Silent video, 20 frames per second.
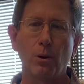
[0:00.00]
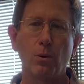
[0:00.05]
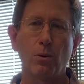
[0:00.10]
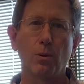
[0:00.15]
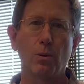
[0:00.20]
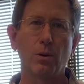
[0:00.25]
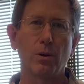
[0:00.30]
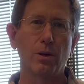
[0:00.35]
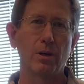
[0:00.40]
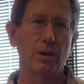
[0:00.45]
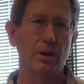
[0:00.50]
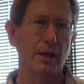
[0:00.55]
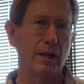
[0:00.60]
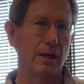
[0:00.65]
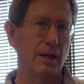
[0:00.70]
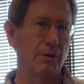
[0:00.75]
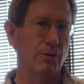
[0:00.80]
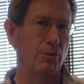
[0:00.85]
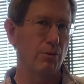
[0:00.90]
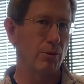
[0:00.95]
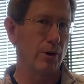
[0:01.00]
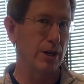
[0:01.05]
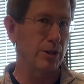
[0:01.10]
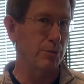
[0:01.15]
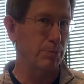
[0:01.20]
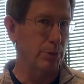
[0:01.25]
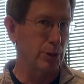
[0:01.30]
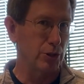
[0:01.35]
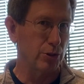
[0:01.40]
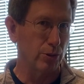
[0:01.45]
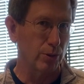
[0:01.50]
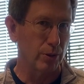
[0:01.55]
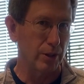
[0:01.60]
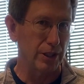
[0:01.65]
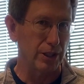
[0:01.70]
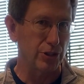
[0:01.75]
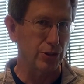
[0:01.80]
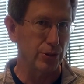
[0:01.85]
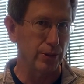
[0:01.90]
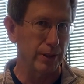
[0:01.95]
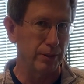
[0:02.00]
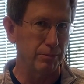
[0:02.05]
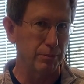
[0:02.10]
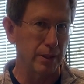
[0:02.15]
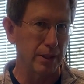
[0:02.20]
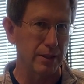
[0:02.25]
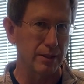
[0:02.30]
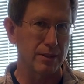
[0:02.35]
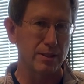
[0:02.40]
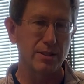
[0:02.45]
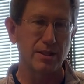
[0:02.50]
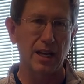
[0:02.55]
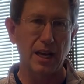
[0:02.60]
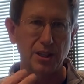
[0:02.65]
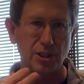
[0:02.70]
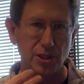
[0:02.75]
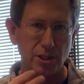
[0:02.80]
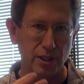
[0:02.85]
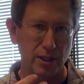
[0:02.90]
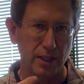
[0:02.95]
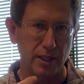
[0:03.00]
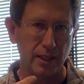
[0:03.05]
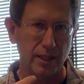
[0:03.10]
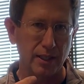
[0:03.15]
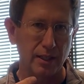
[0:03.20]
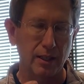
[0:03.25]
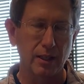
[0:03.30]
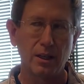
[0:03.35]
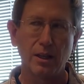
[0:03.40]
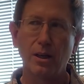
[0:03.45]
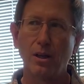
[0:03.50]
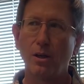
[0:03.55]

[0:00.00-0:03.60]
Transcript: or respiratory treatments, suctioning,